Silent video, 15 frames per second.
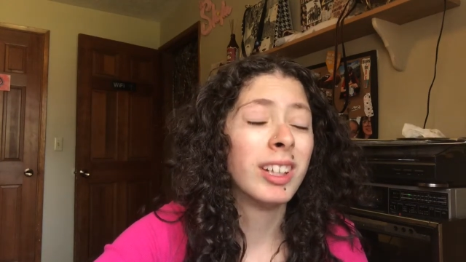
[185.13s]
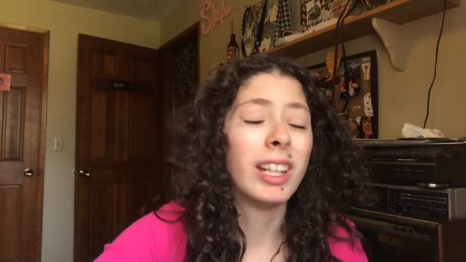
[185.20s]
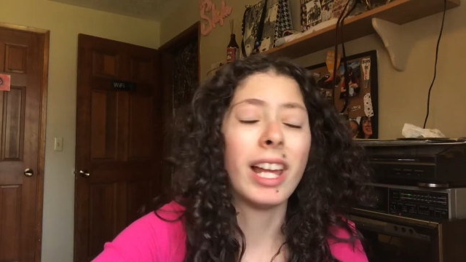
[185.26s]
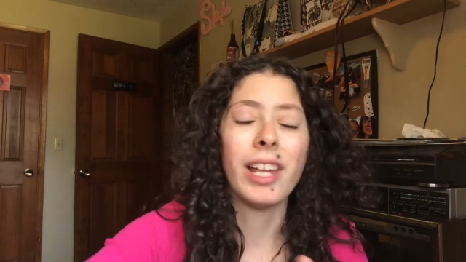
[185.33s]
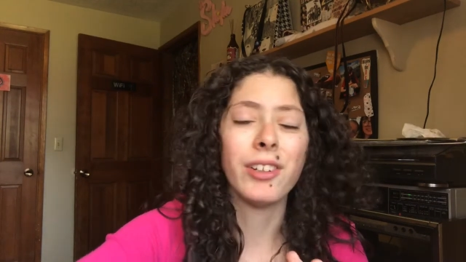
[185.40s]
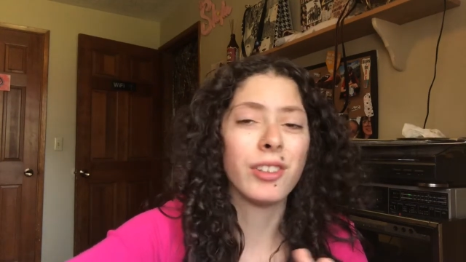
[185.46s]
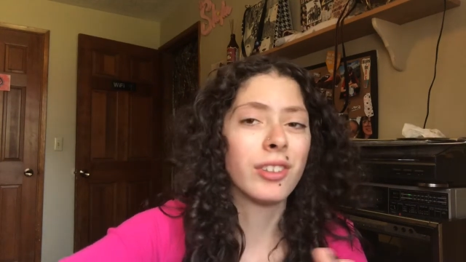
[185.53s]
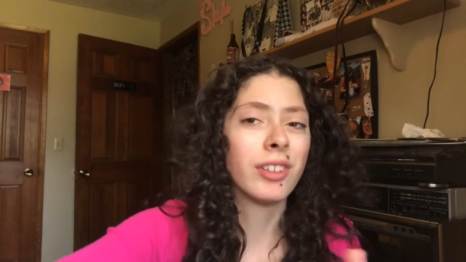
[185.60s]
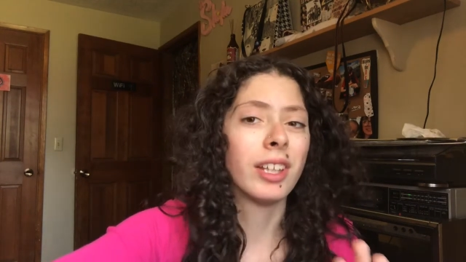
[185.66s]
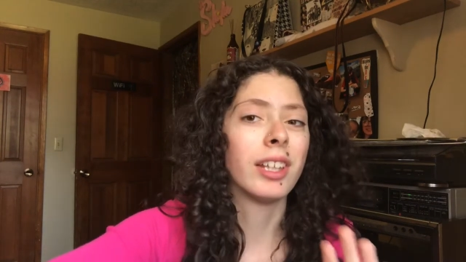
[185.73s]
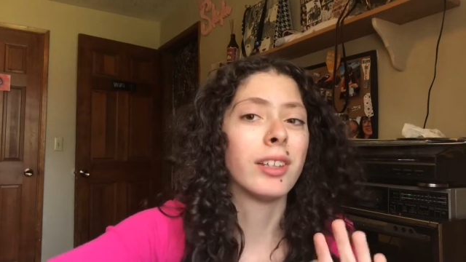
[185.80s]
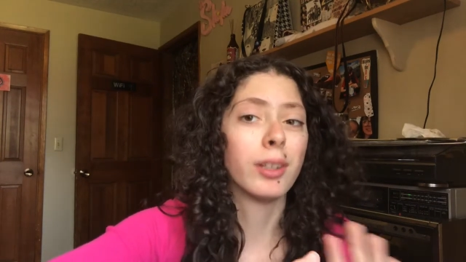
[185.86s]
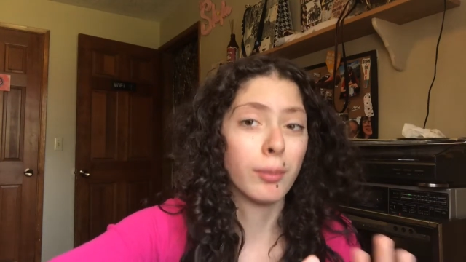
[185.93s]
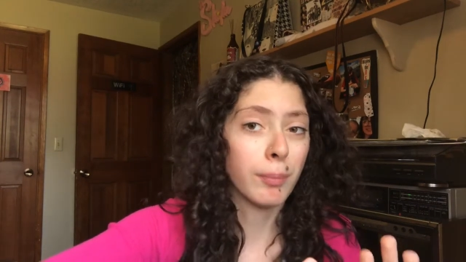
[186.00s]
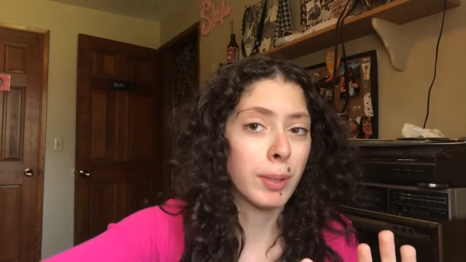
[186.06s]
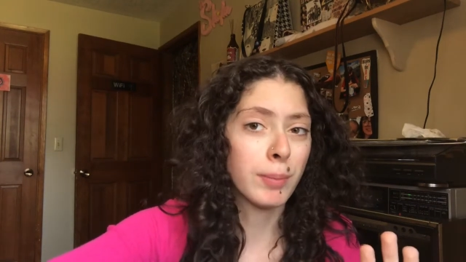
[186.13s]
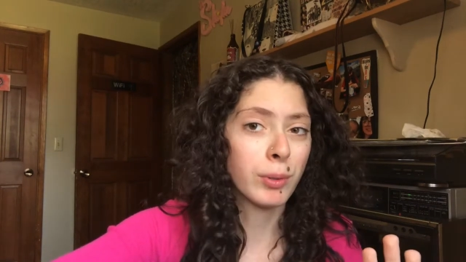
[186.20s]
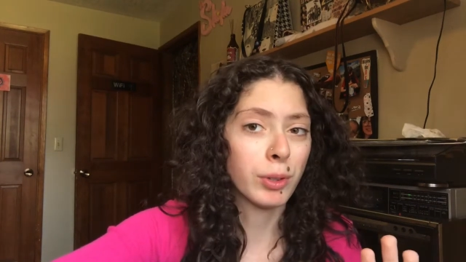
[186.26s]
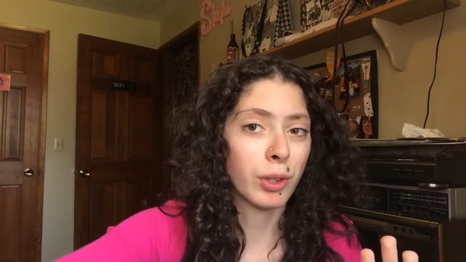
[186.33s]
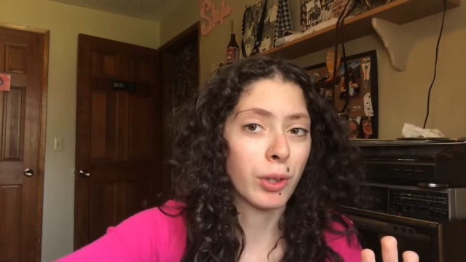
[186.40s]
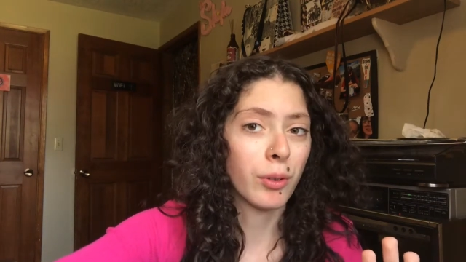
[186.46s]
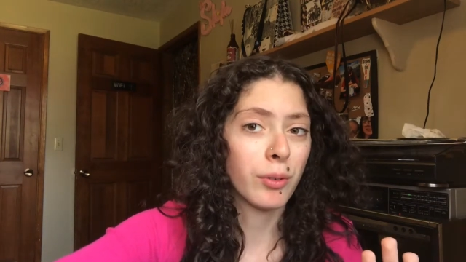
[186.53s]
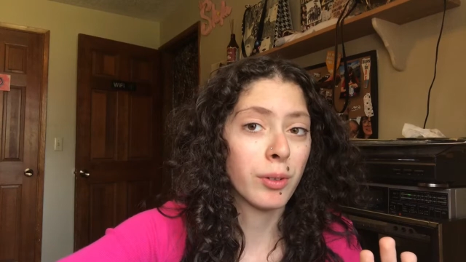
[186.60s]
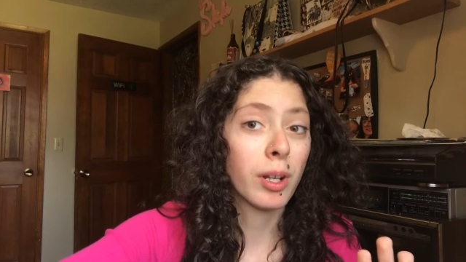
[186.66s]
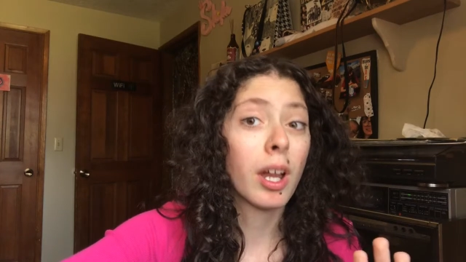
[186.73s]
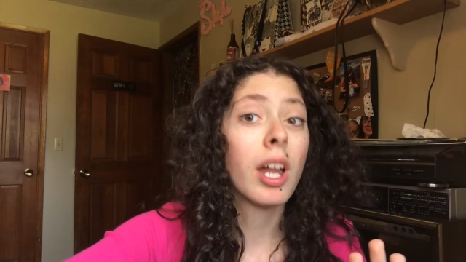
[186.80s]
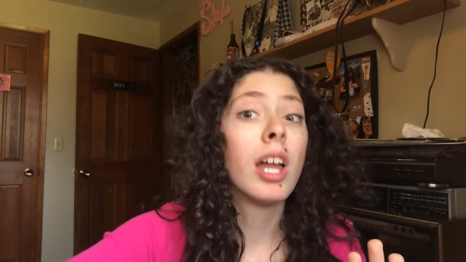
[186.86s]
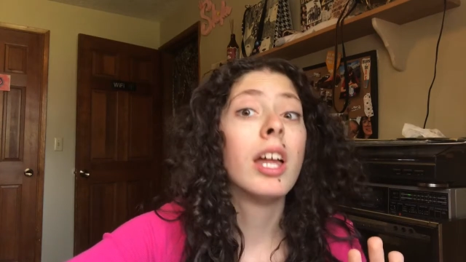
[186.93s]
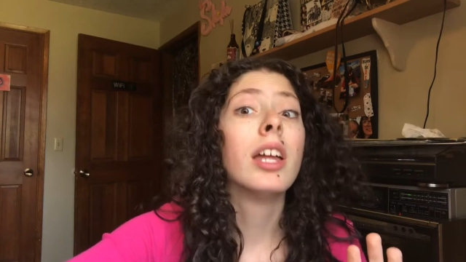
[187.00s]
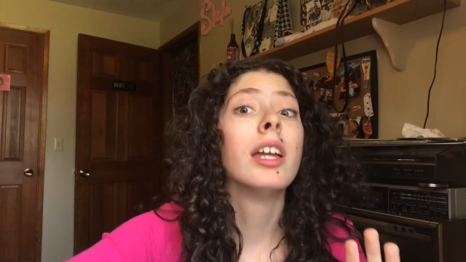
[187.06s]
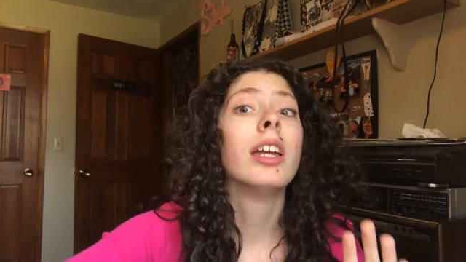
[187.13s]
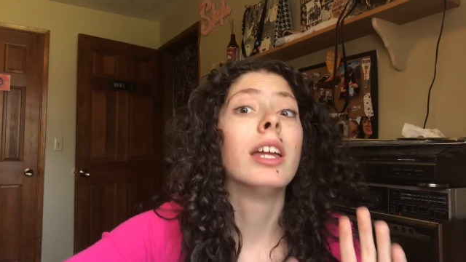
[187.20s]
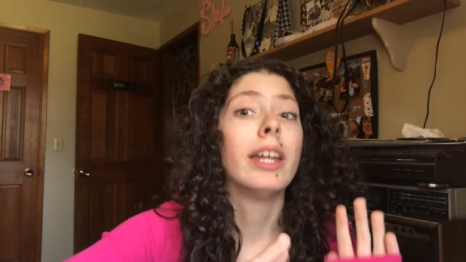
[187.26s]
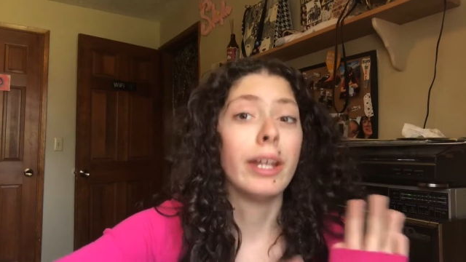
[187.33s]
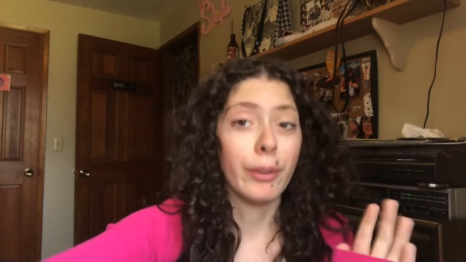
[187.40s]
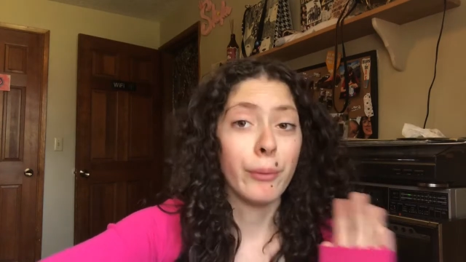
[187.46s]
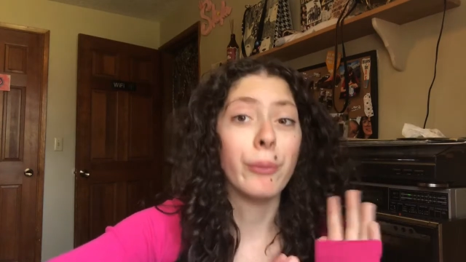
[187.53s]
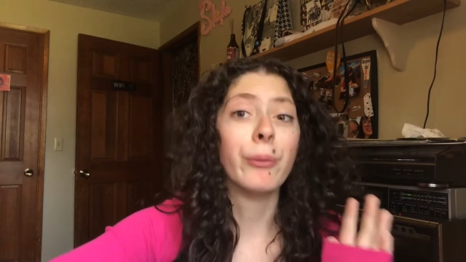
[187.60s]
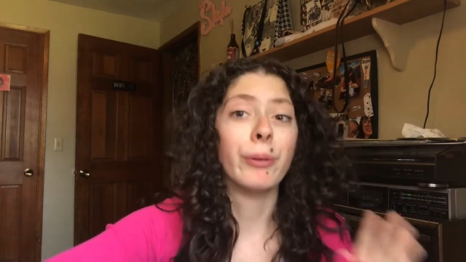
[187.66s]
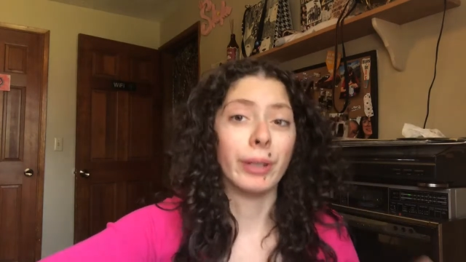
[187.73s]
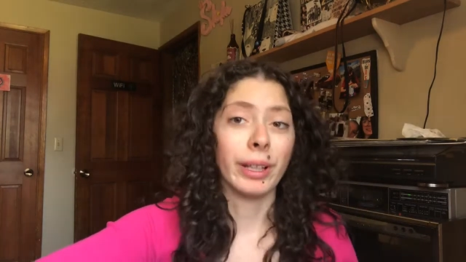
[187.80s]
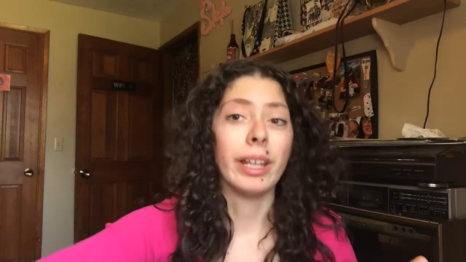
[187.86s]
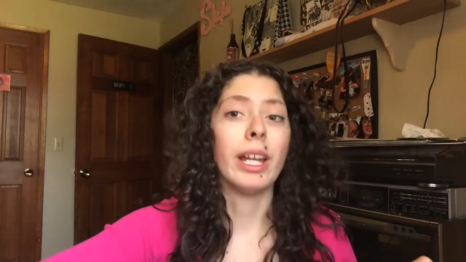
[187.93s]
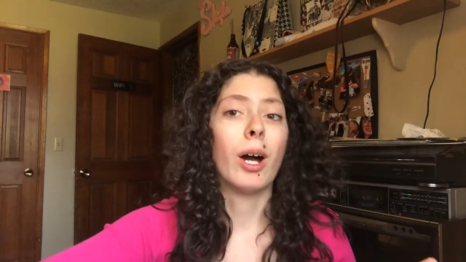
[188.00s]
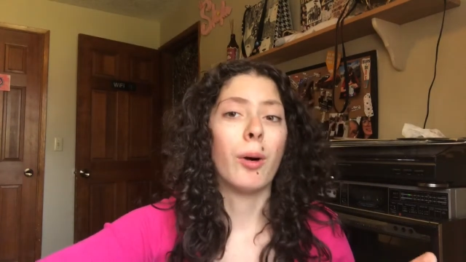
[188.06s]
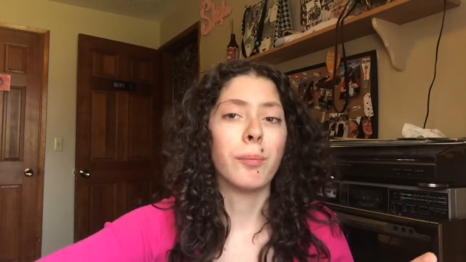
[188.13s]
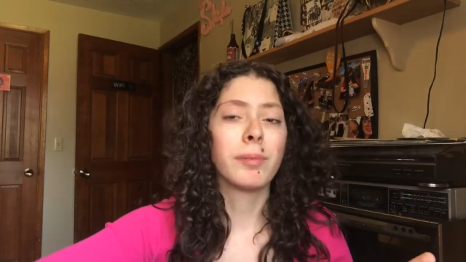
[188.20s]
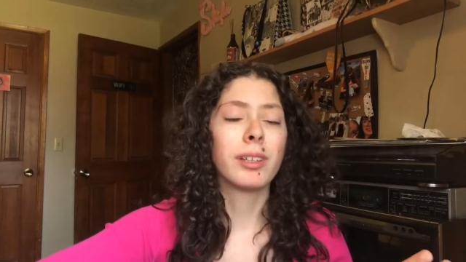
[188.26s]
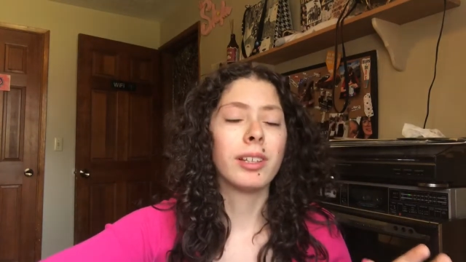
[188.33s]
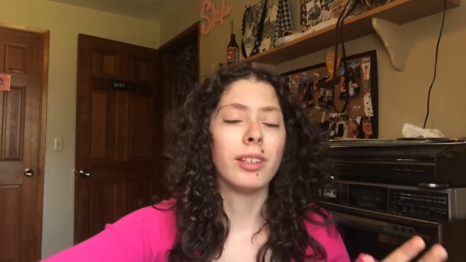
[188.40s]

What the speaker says: and I understand some people don't, it really helps.